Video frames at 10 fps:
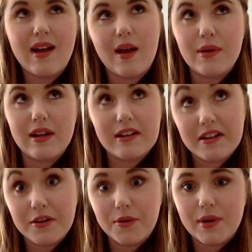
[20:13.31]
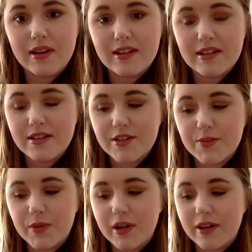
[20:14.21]
I mean, like, I know why they did this,
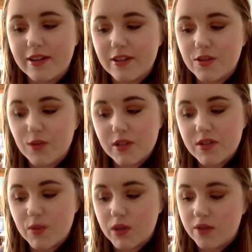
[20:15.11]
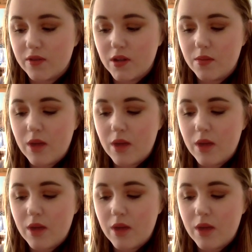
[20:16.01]
but I think it's really sweet of them.